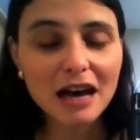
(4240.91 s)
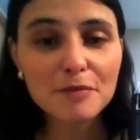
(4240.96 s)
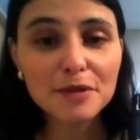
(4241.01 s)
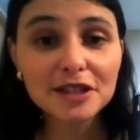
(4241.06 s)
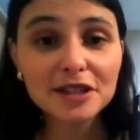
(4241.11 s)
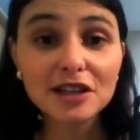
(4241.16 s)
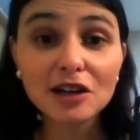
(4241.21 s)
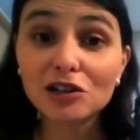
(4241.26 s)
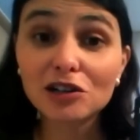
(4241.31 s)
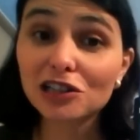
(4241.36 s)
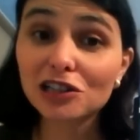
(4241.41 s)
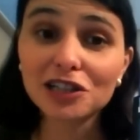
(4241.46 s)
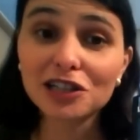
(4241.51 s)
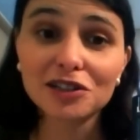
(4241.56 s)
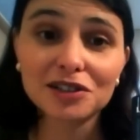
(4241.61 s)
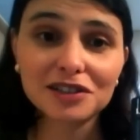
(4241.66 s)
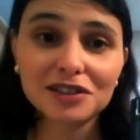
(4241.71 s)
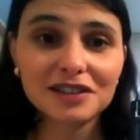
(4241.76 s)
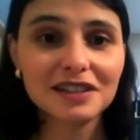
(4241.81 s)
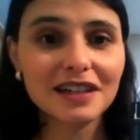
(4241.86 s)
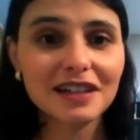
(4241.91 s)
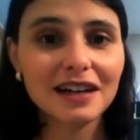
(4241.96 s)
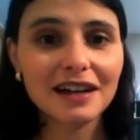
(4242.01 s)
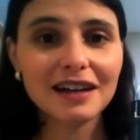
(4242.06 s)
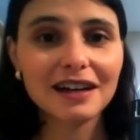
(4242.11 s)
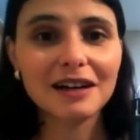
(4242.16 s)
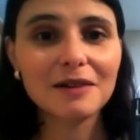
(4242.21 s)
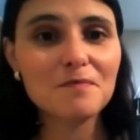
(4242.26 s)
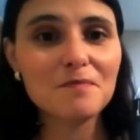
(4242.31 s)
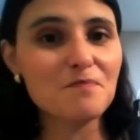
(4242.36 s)
a bit earlier
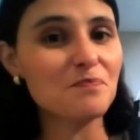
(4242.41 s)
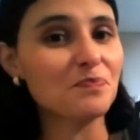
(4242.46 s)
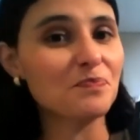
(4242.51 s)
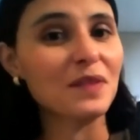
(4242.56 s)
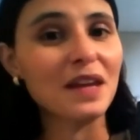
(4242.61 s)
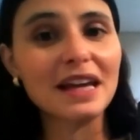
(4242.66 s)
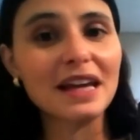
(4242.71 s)
um,